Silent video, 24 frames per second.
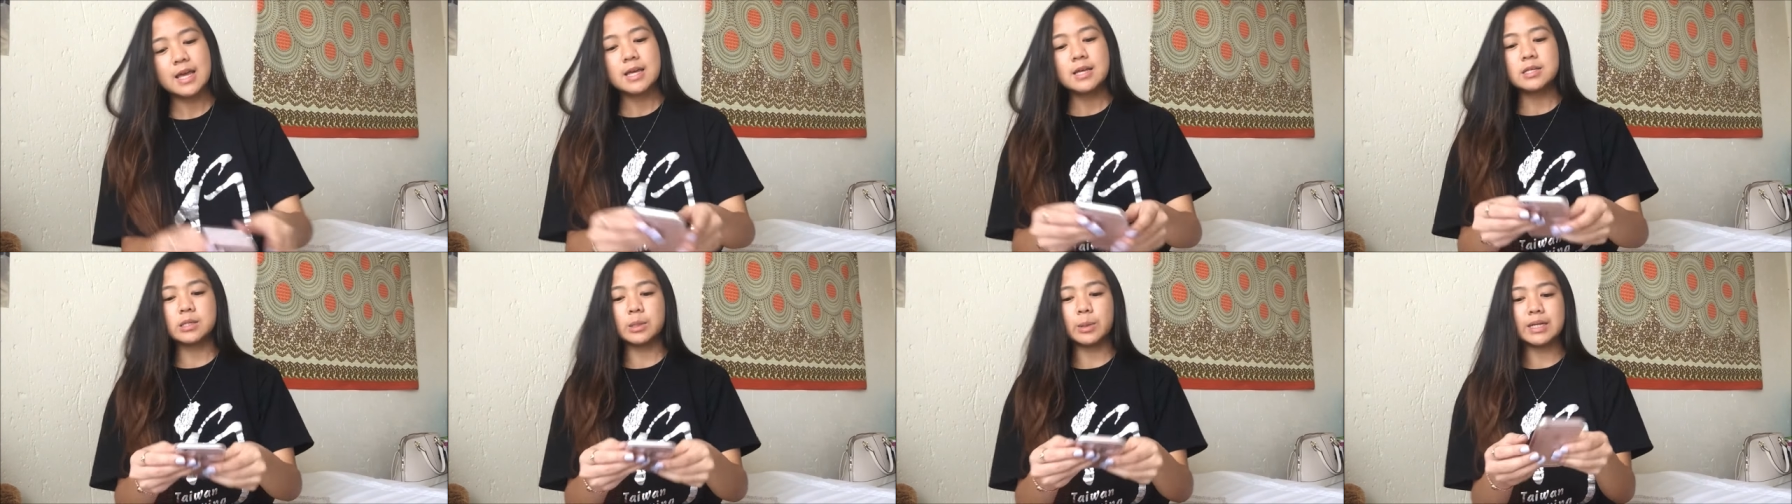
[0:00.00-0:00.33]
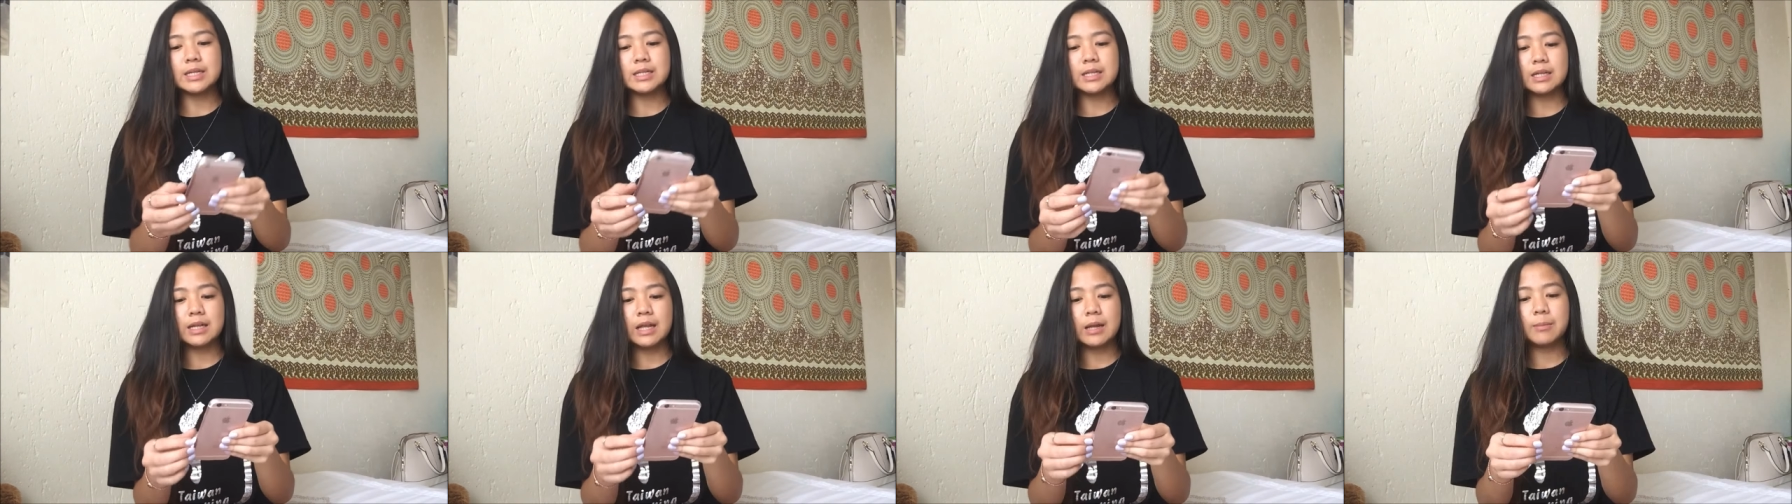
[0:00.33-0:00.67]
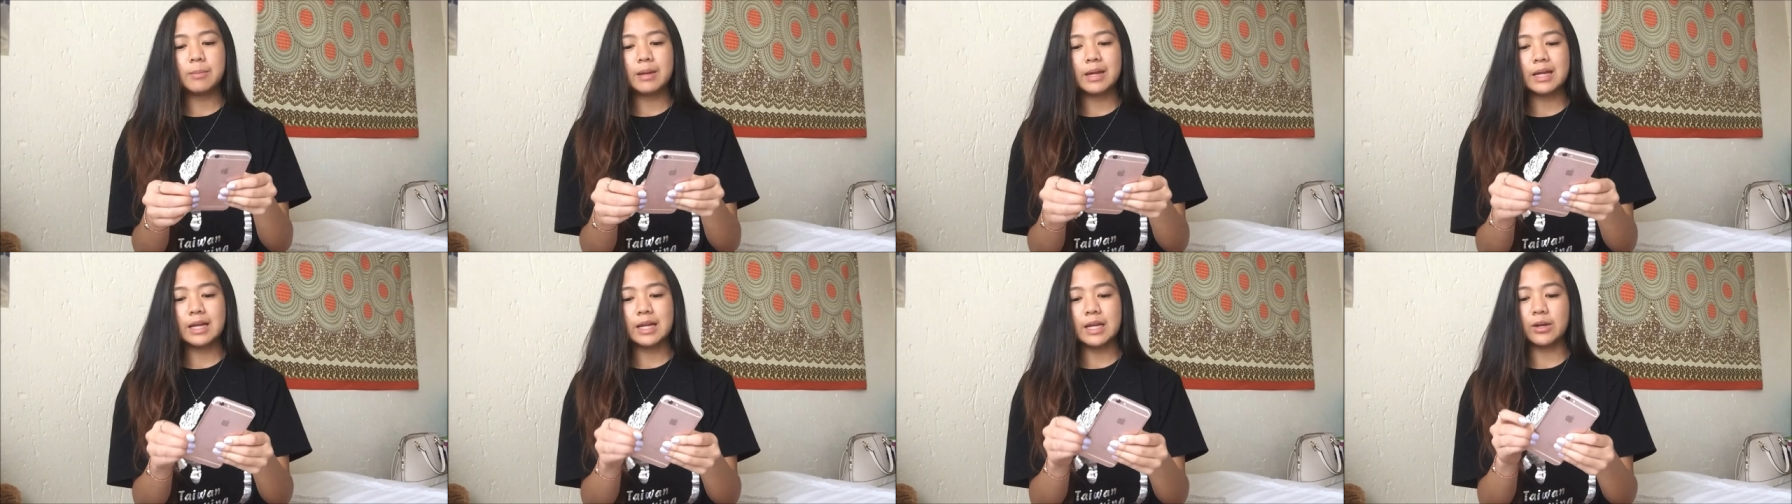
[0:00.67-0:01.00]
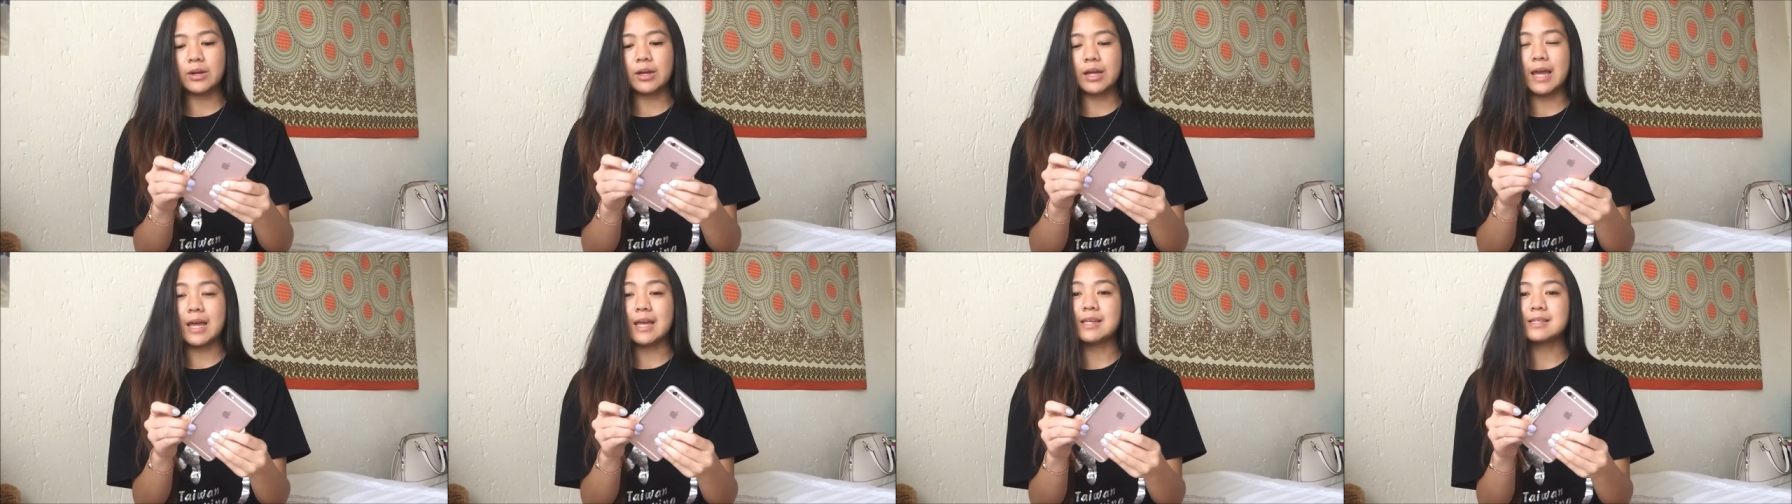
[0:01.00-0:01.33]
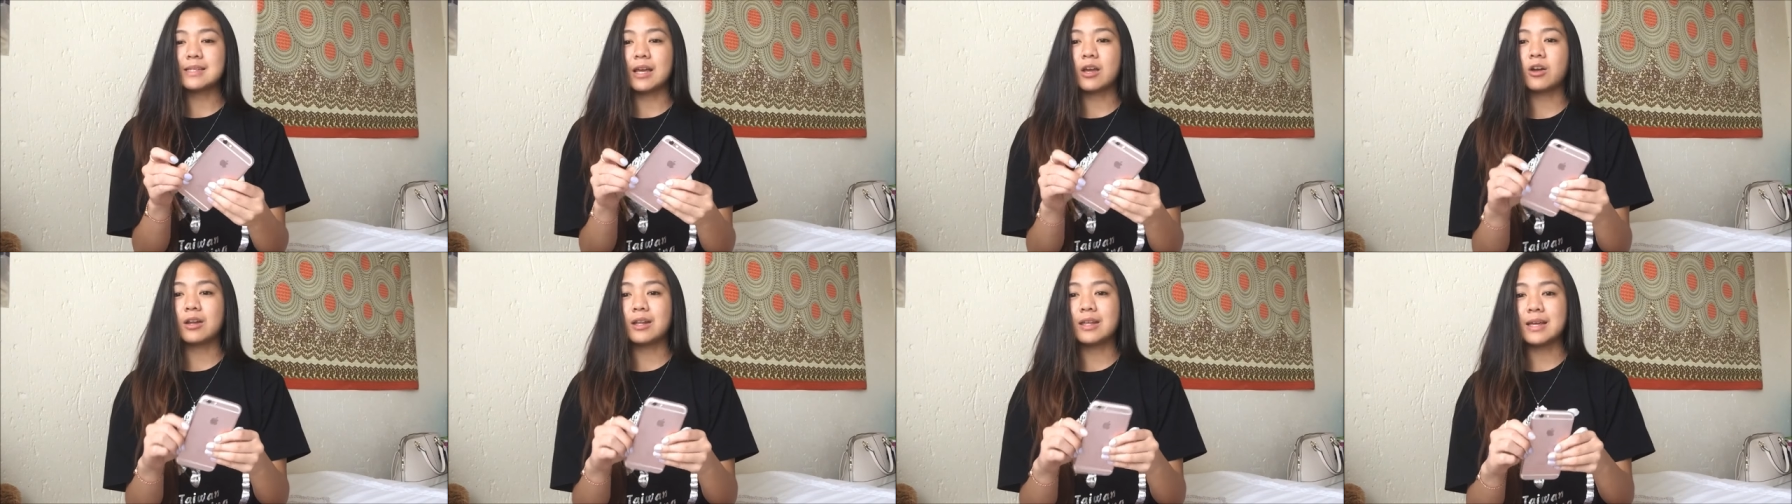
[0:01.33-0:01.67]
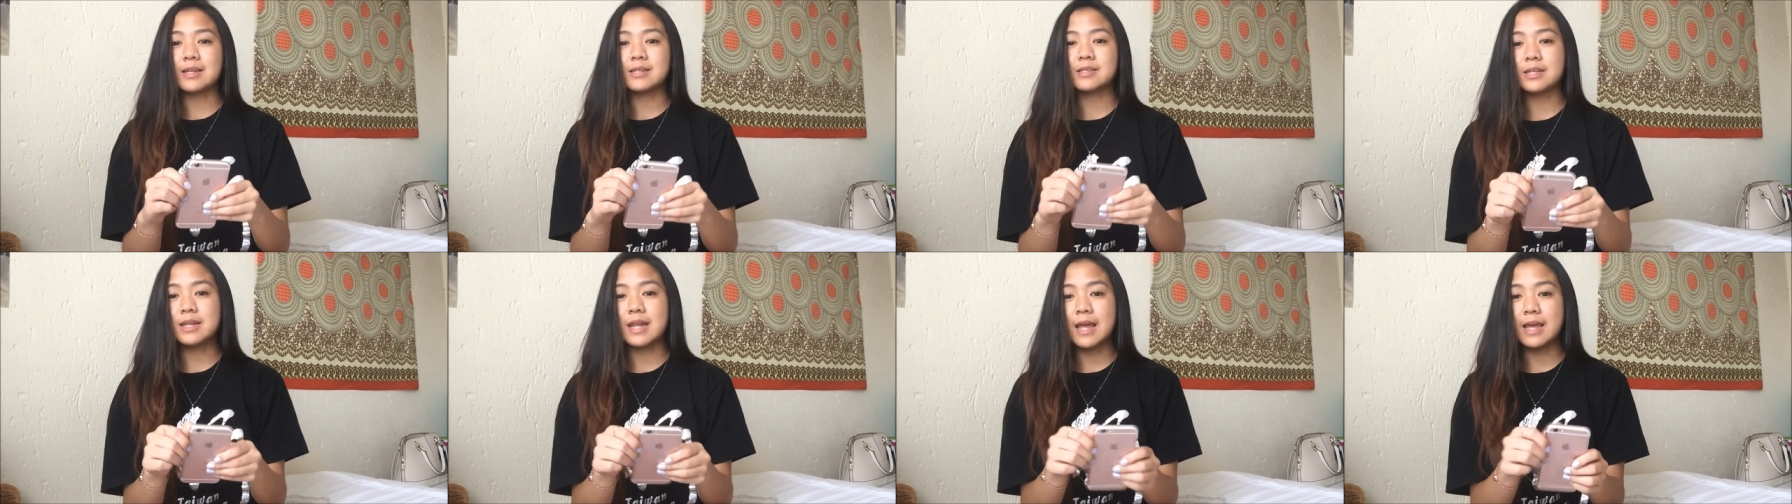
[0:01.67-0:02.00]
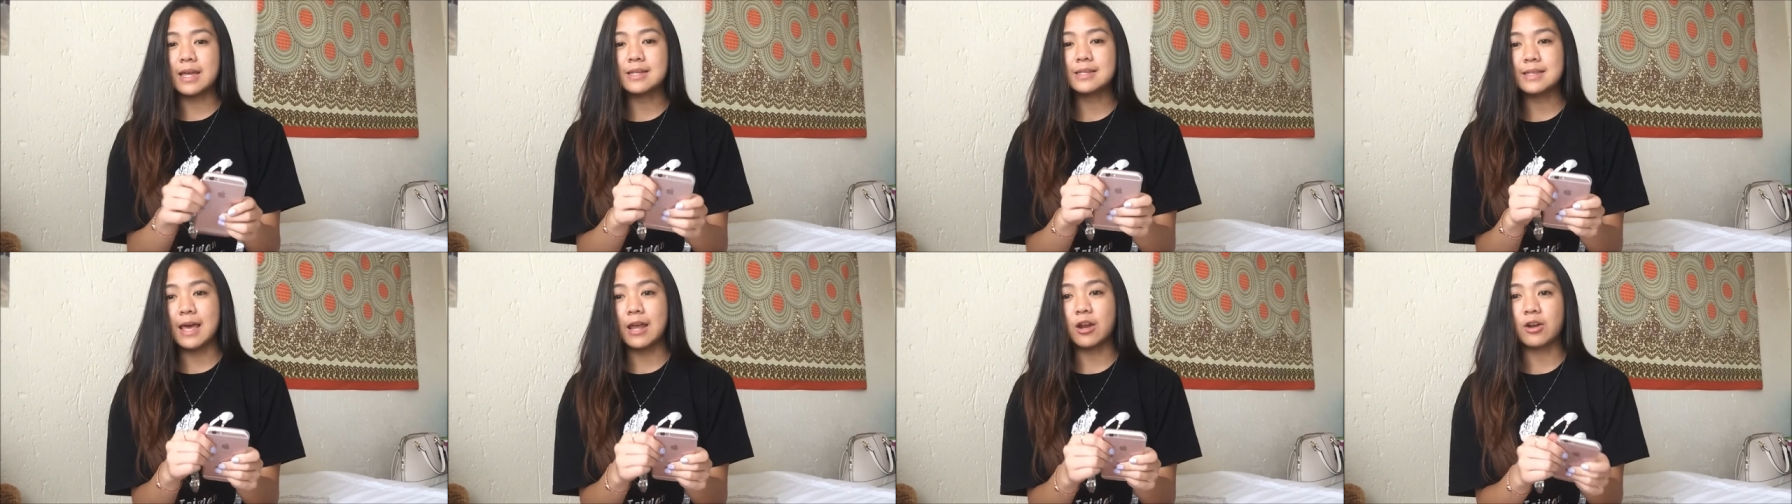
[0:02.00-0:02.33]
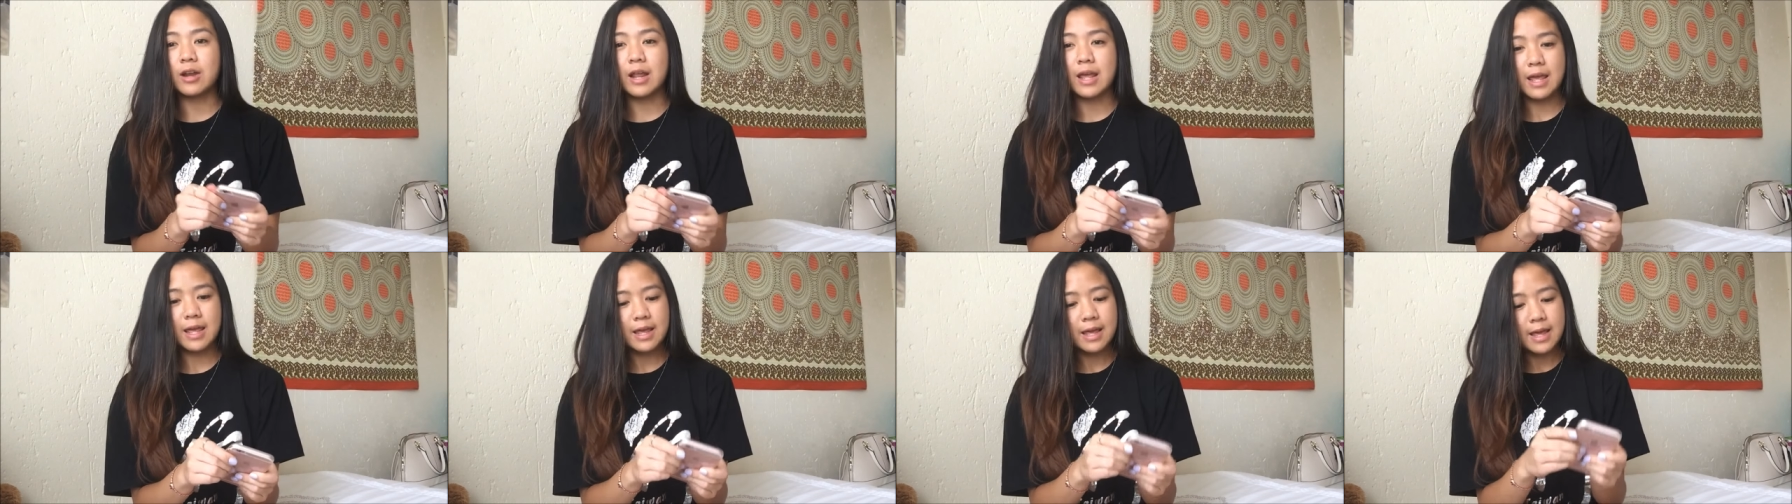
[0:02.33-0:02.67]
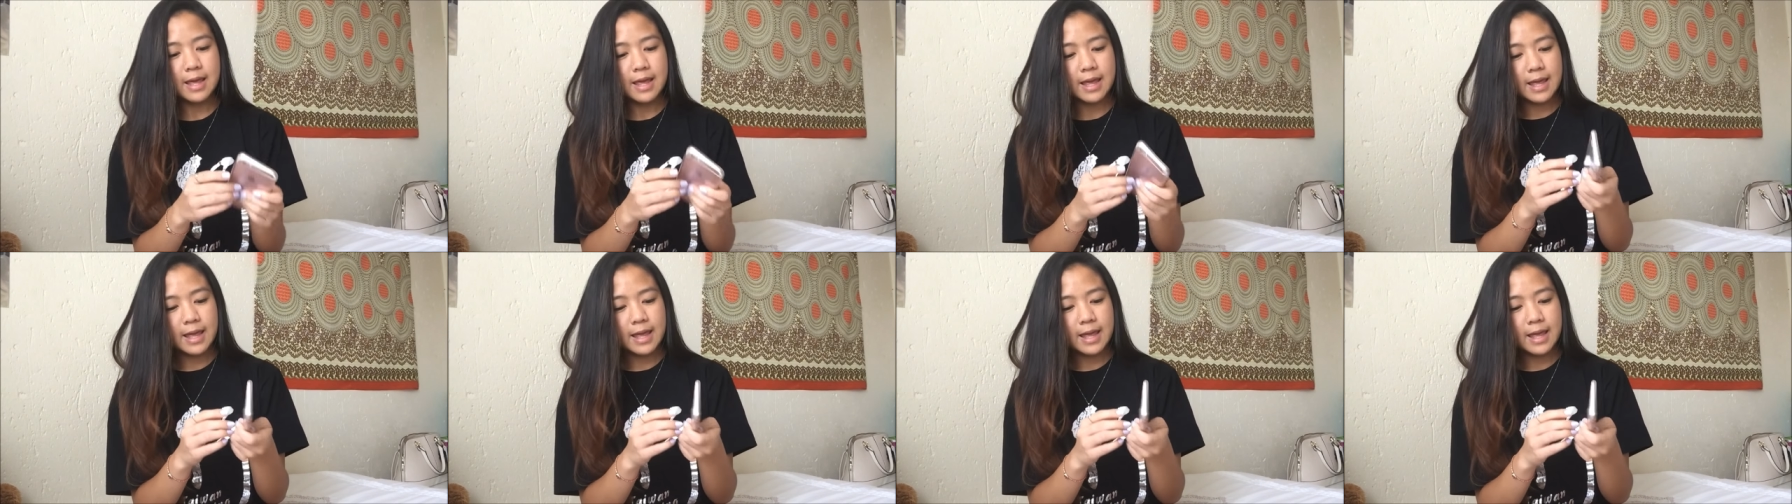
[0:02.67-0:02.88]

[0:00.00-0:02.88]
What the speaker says: So I did get my clear case. I got it yesterday, Saturday.